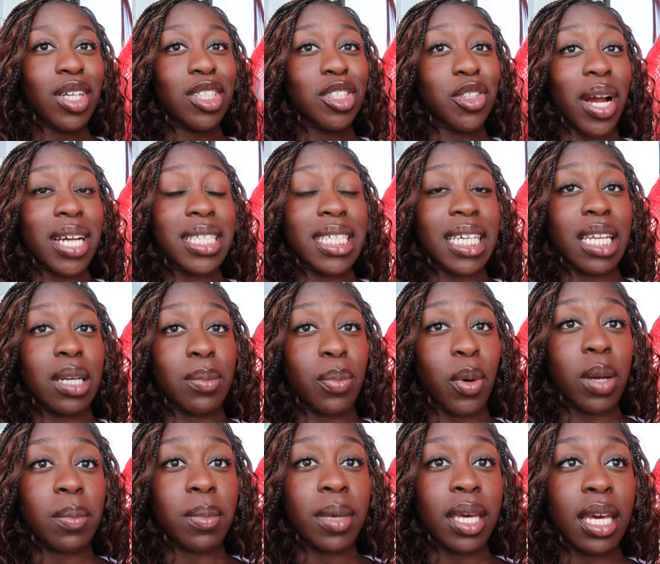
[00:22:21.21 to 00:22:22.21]
trying to get an
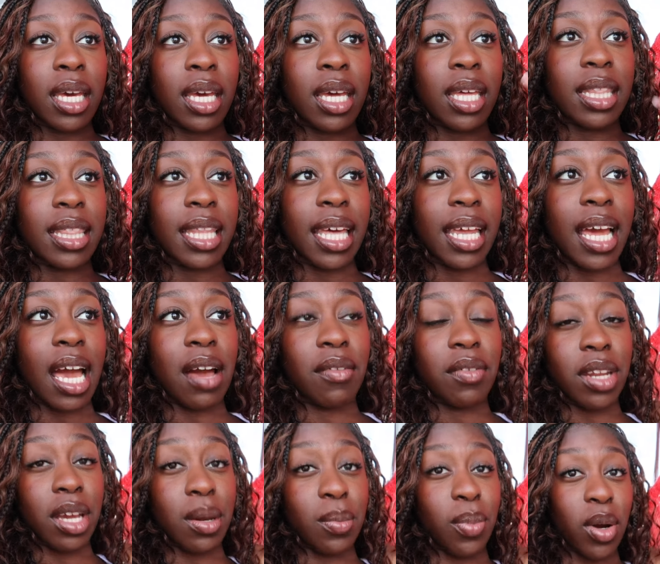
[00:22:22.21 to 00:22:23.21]
appointment. They didn't have
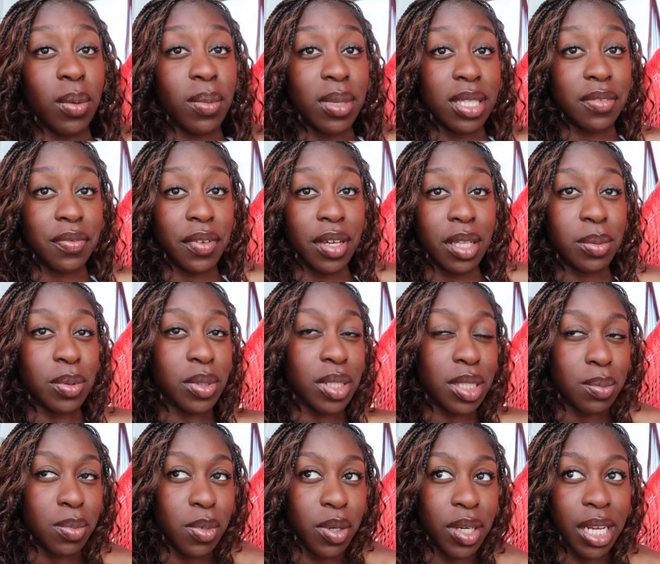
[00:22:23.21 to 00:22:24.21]
any appointments available
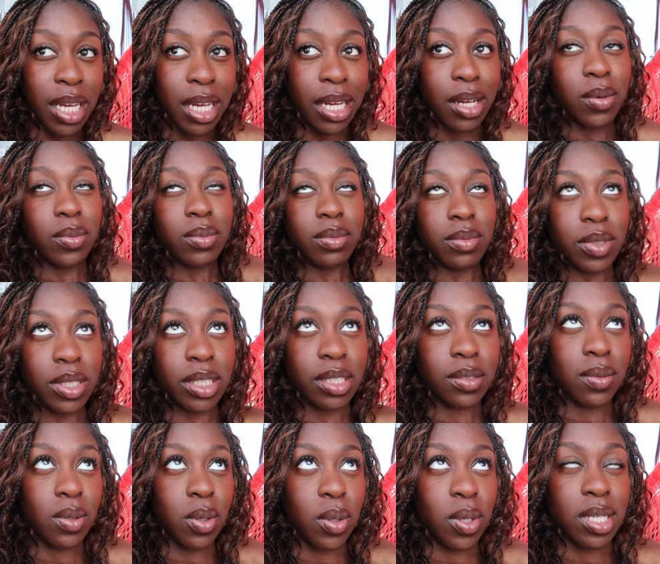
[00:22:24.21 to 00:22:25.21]
this morning, which
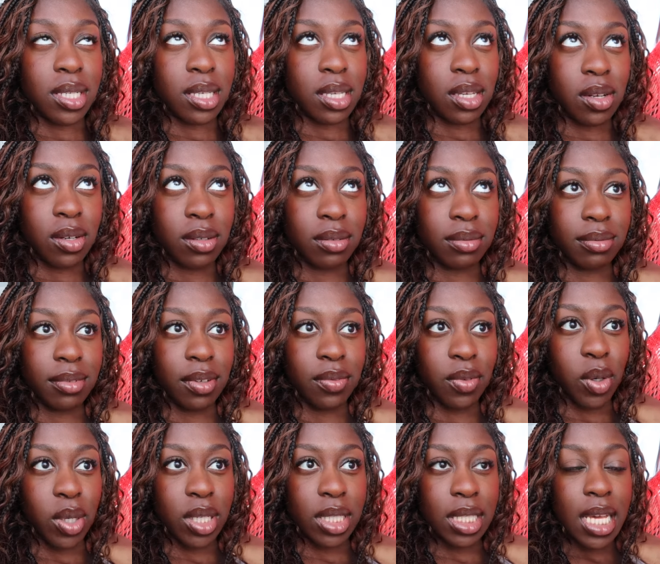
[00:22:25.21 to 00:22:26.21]
of course, you know, of
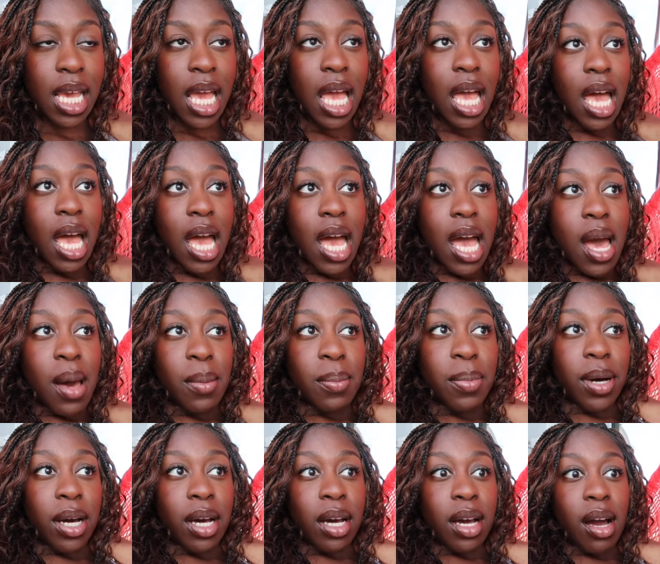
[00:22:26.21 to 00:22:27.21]
course.
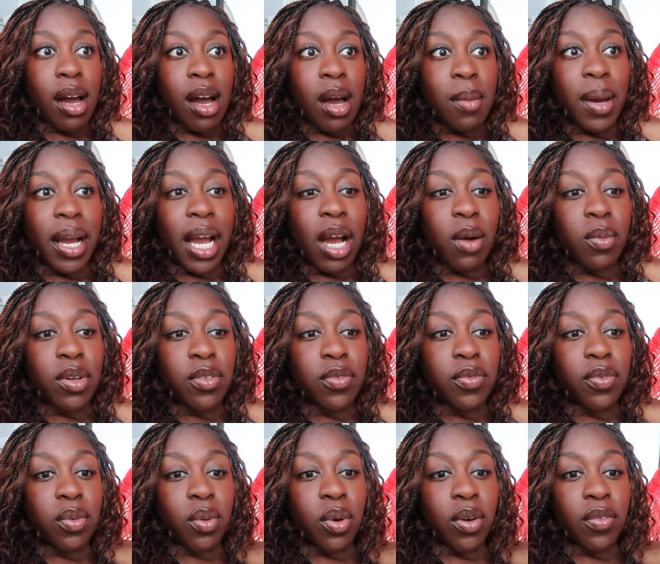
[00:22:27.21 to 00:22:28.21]
But um, I got one
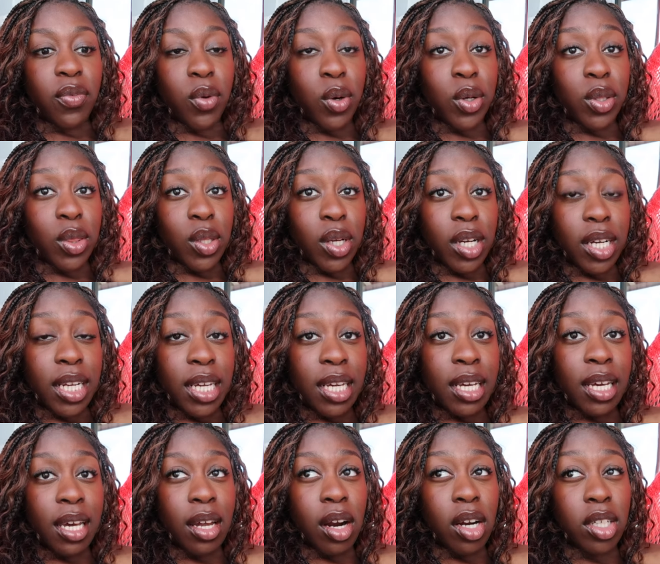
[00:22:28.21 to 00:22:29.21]
for
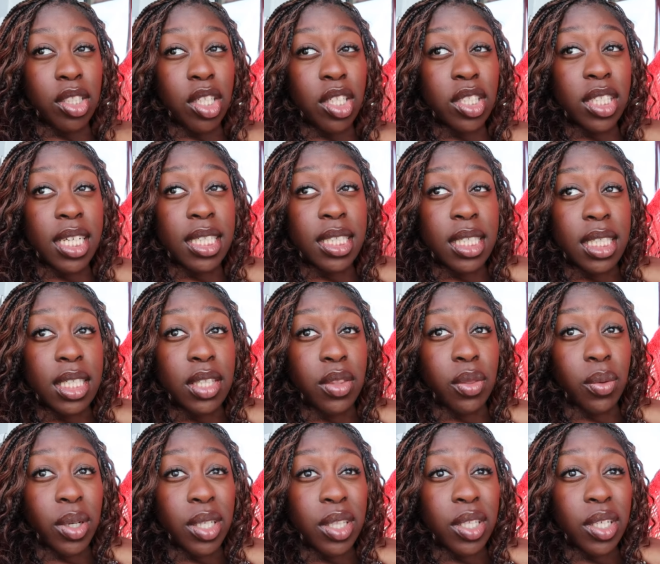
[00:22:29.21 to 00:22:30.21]
4:30. Our surgery ends at
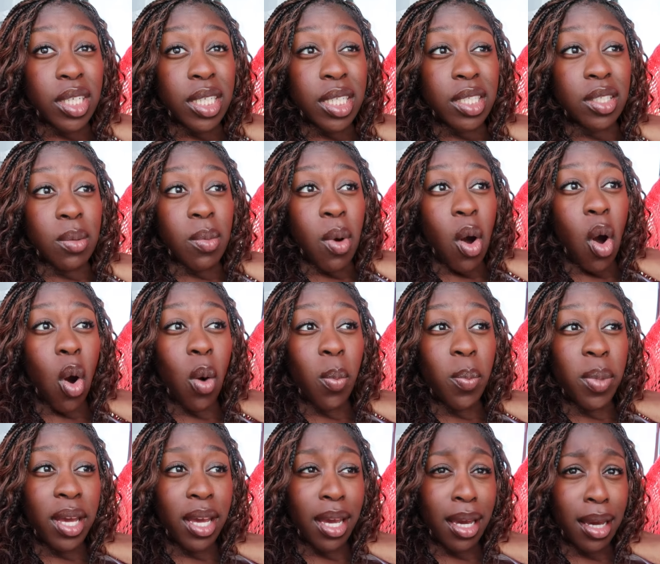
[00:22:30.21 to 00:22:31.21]
3:30, so I'm
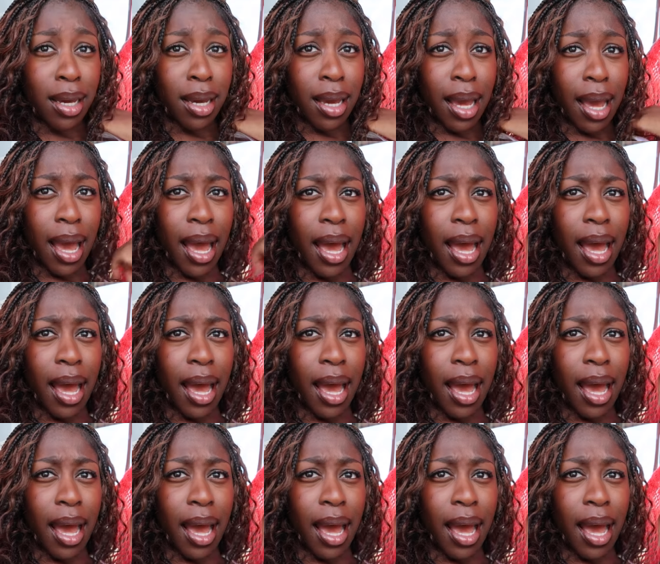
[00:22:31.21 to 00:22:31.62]
hoping